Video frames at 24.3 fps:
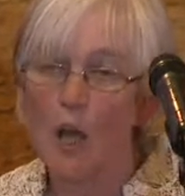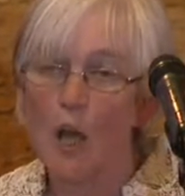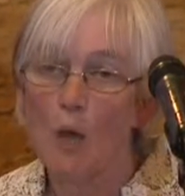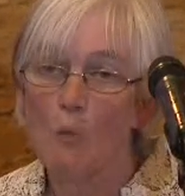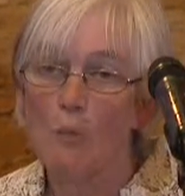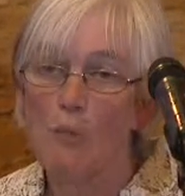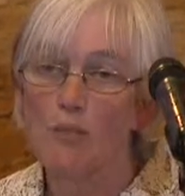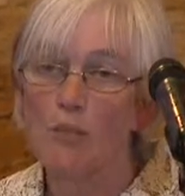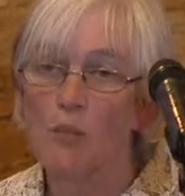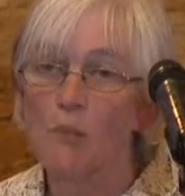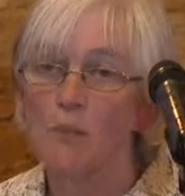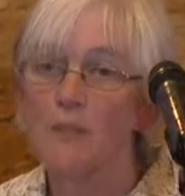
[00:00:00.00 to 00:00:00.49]

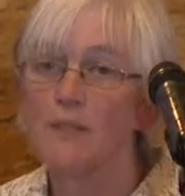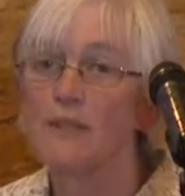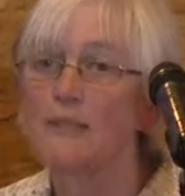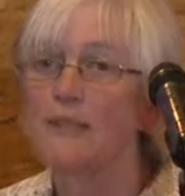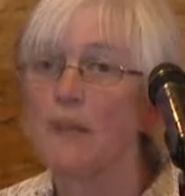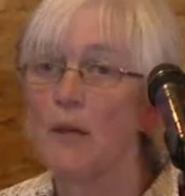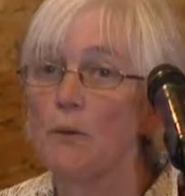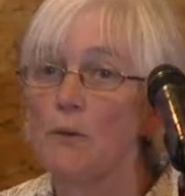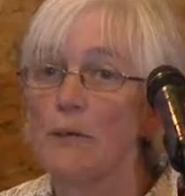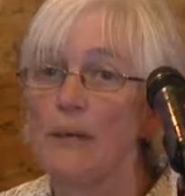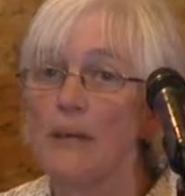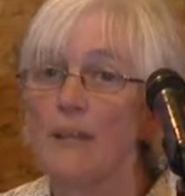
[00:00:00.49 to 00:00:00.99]
but
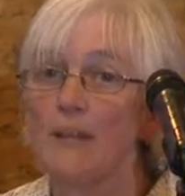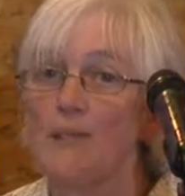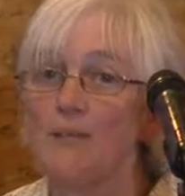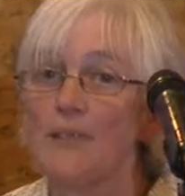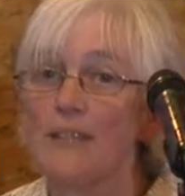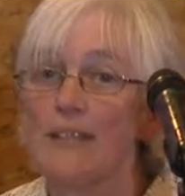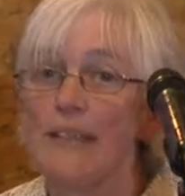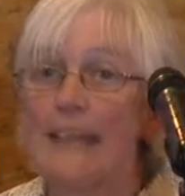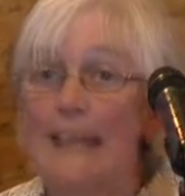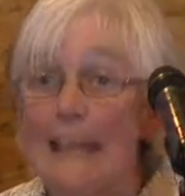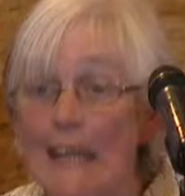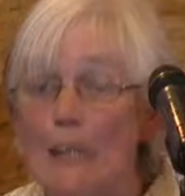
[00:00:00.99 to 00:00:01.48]
also
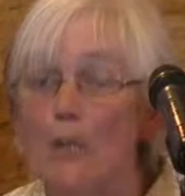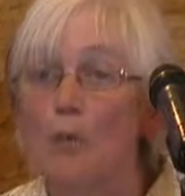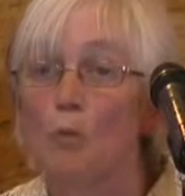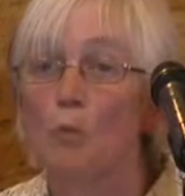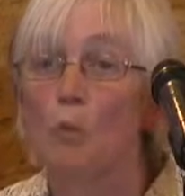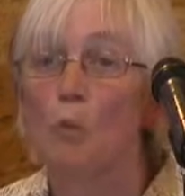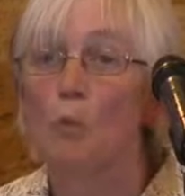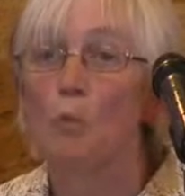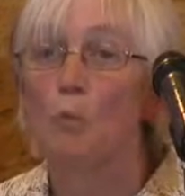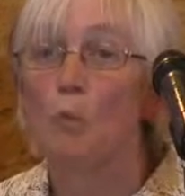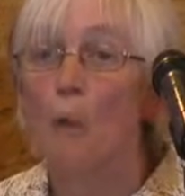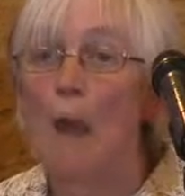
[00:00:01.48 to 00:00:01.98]
gives
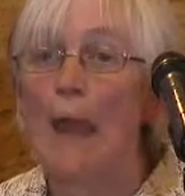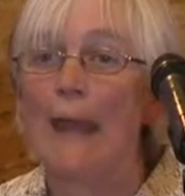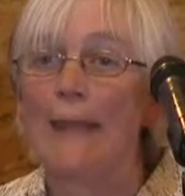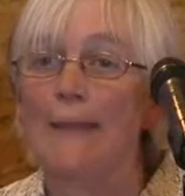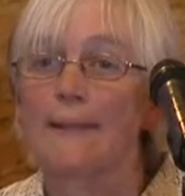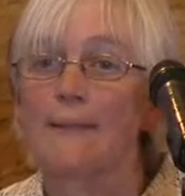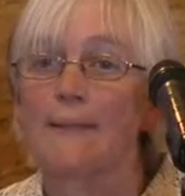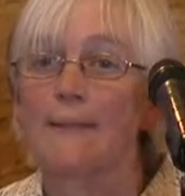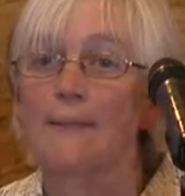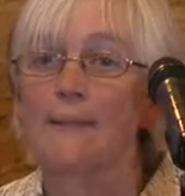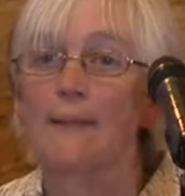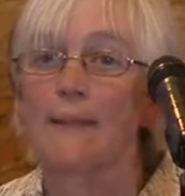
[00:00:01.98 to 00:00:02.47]
equal
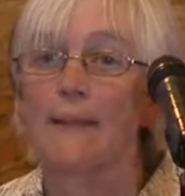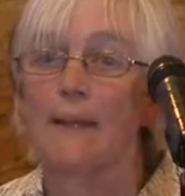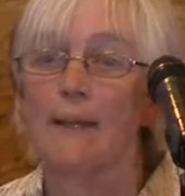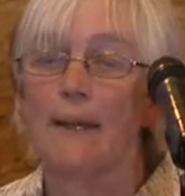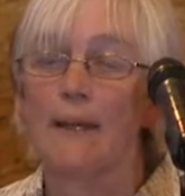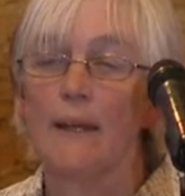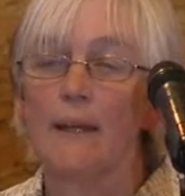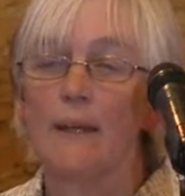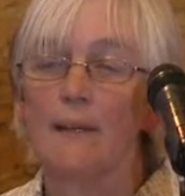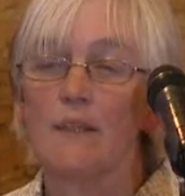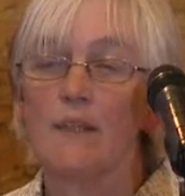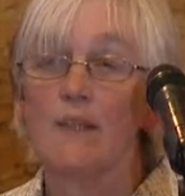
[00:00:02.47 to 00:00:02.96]
weight
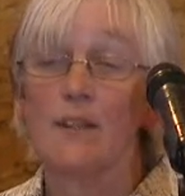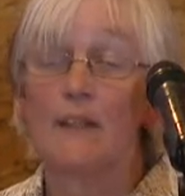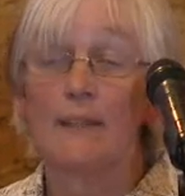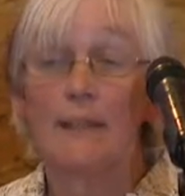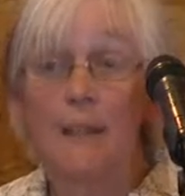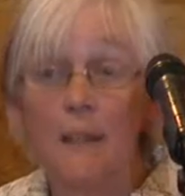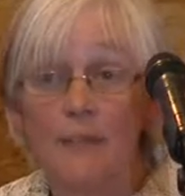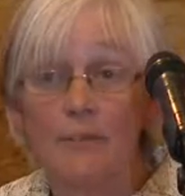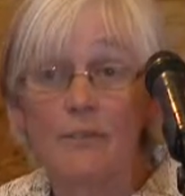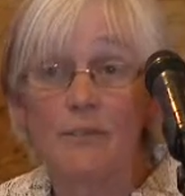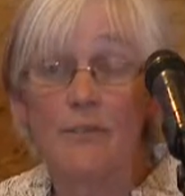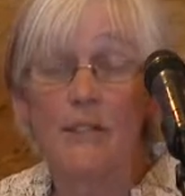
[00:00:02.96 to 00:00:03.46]
to the
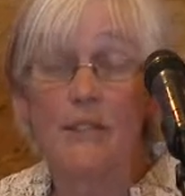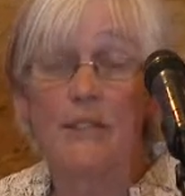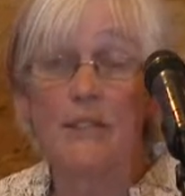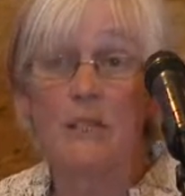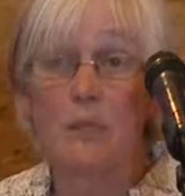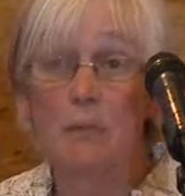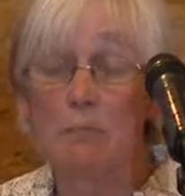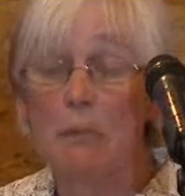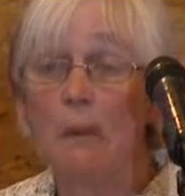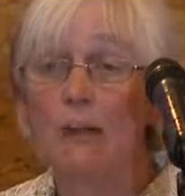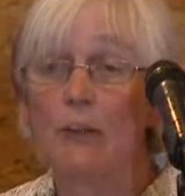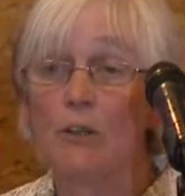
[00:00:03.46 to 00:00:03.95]
lived
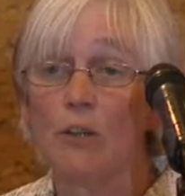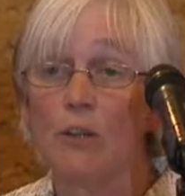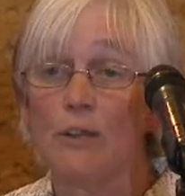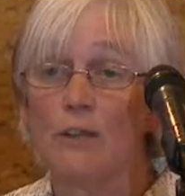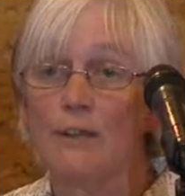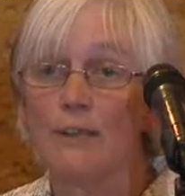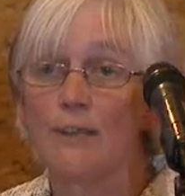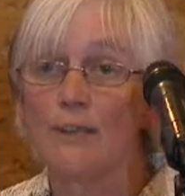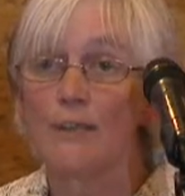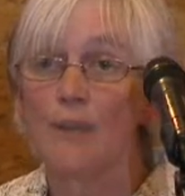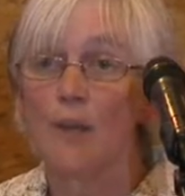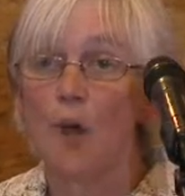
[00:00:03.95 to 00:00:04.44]

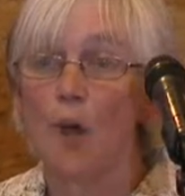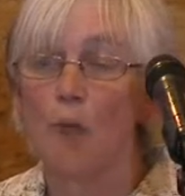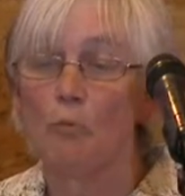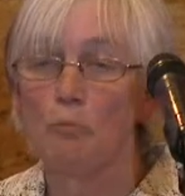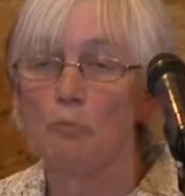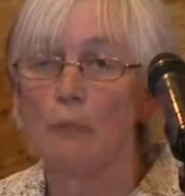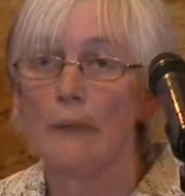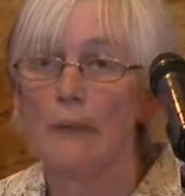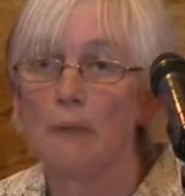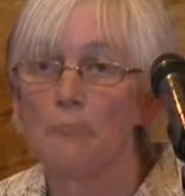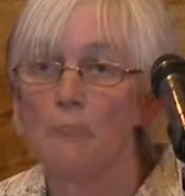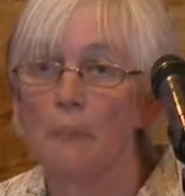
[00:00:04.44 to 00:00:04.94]
experience of
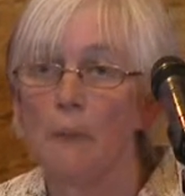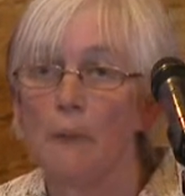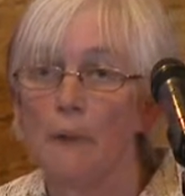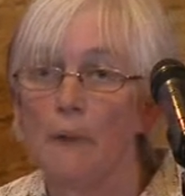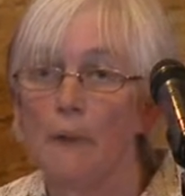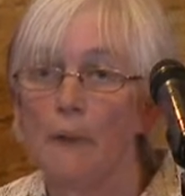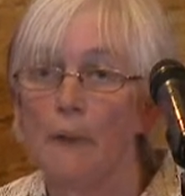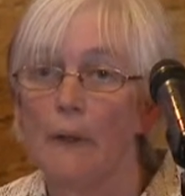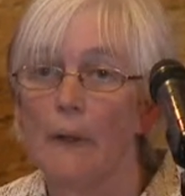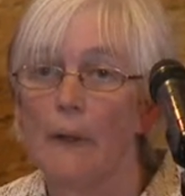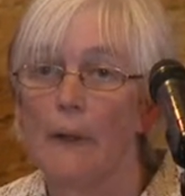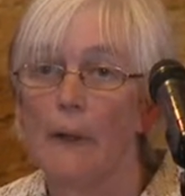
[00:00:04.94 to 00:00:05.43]

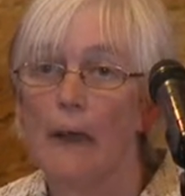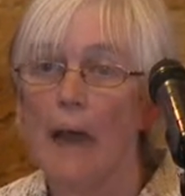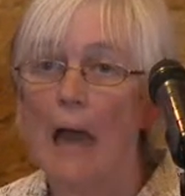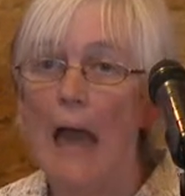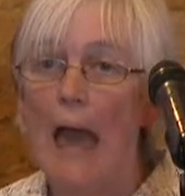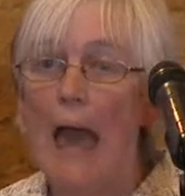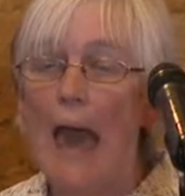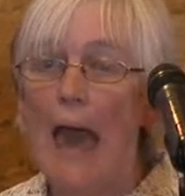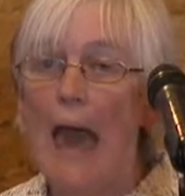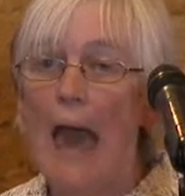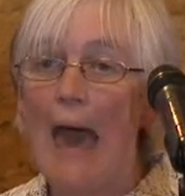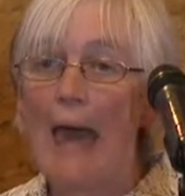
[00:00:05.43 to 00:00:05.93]
people
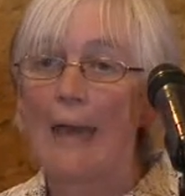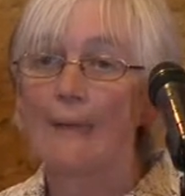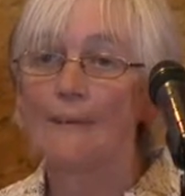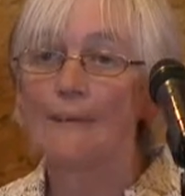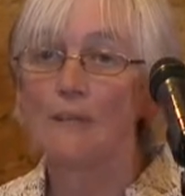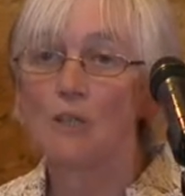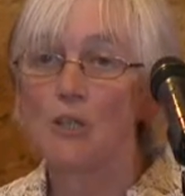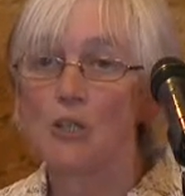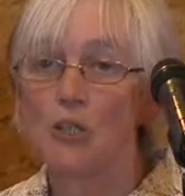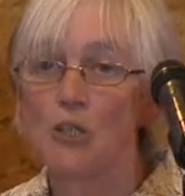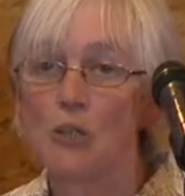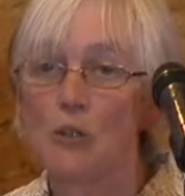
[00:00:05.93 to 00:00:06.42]

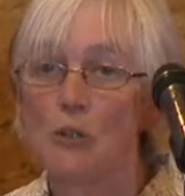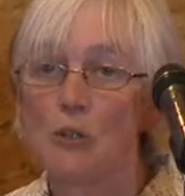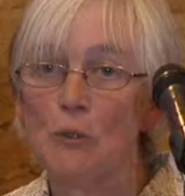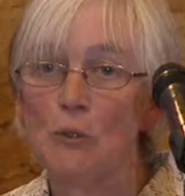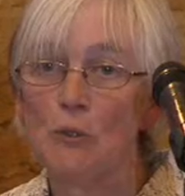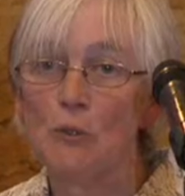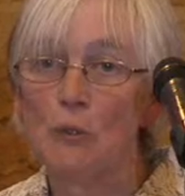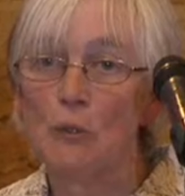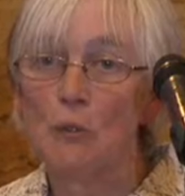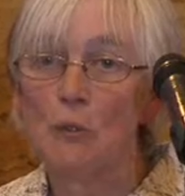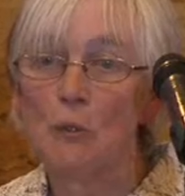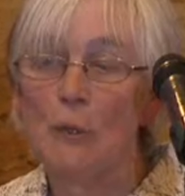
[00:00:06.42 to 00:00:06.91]
and
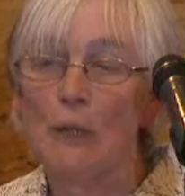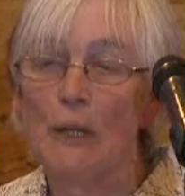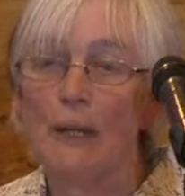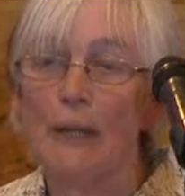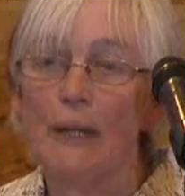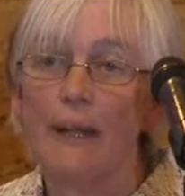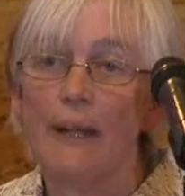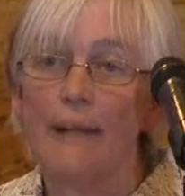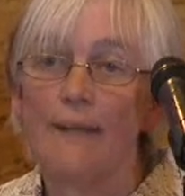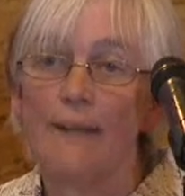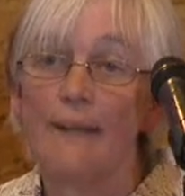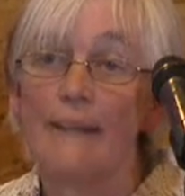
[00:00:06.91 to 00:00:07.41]
to
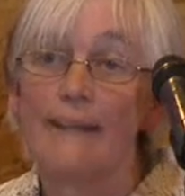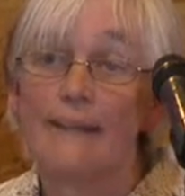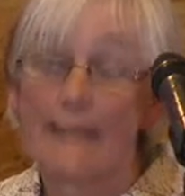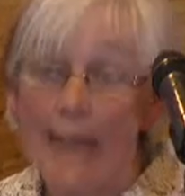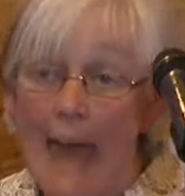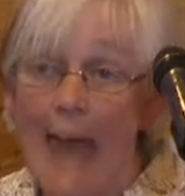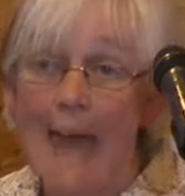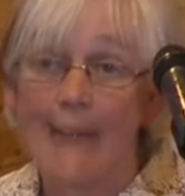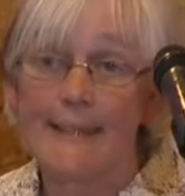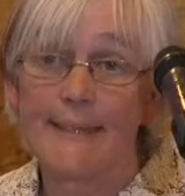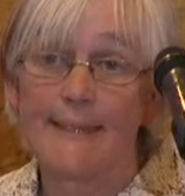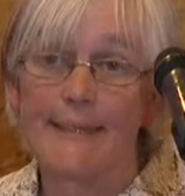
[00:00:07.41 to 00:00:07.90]
the
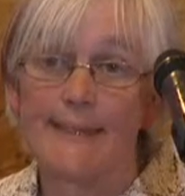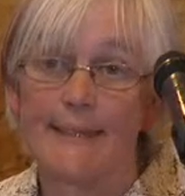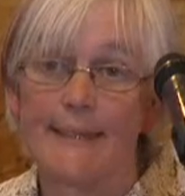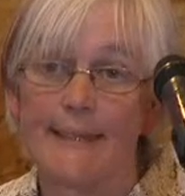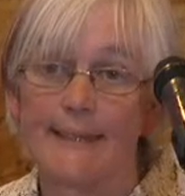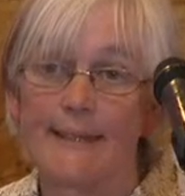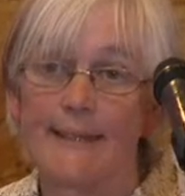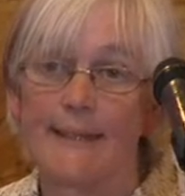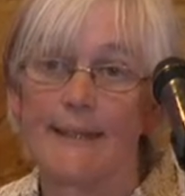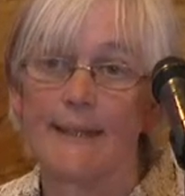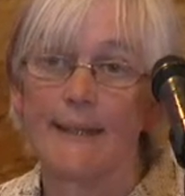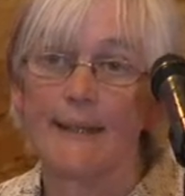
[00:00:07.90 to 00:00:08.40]

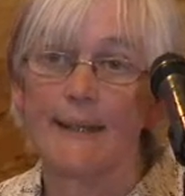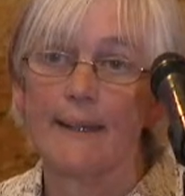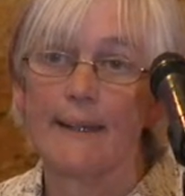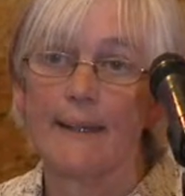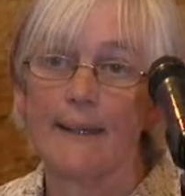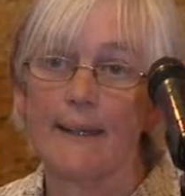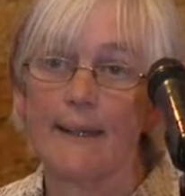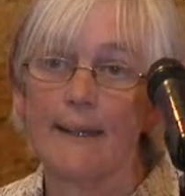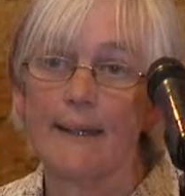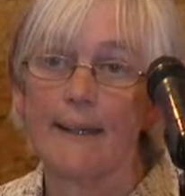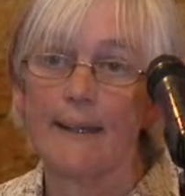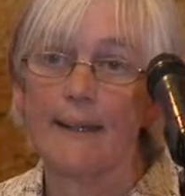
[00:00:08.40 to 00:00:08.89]
tacit
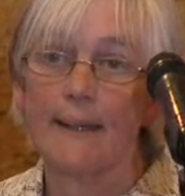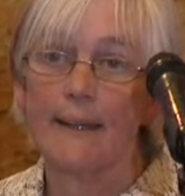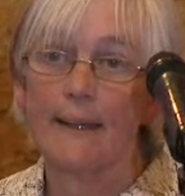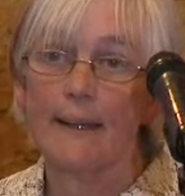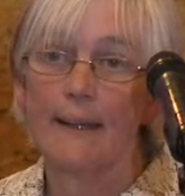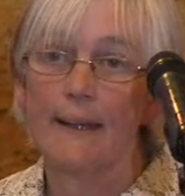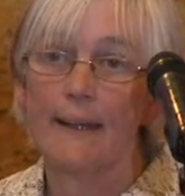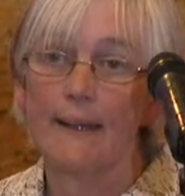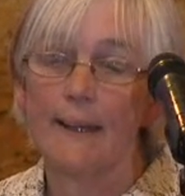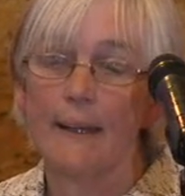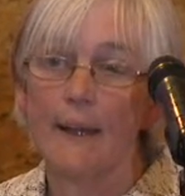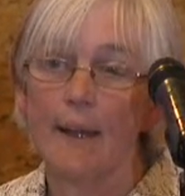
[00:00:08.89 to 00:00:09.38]

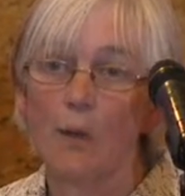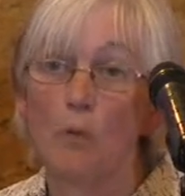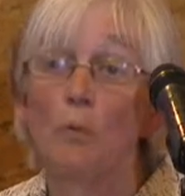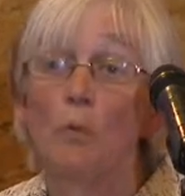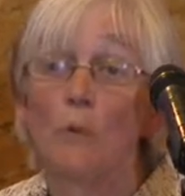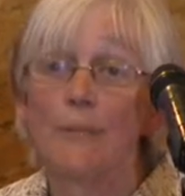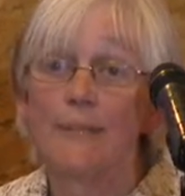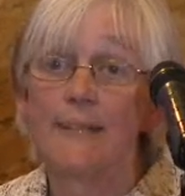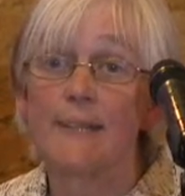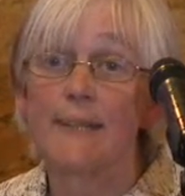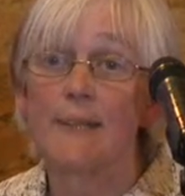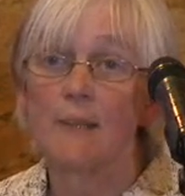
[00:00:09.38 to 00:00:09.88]

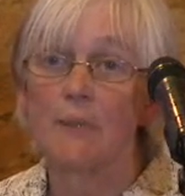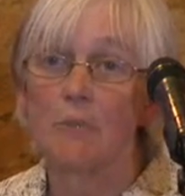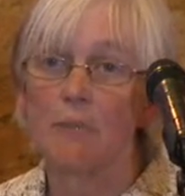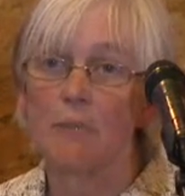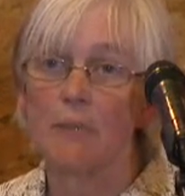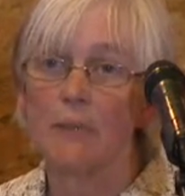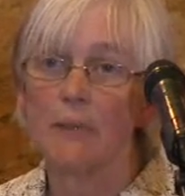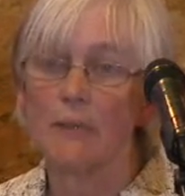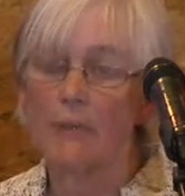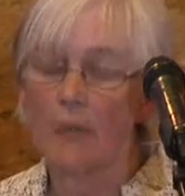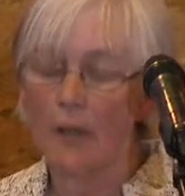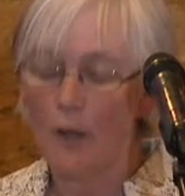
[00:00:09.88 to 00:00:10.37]

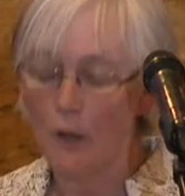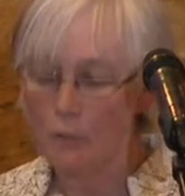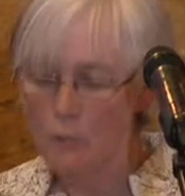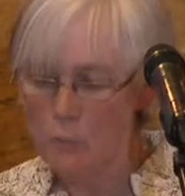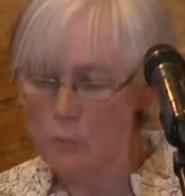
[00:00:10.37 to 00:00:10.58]
wisdom of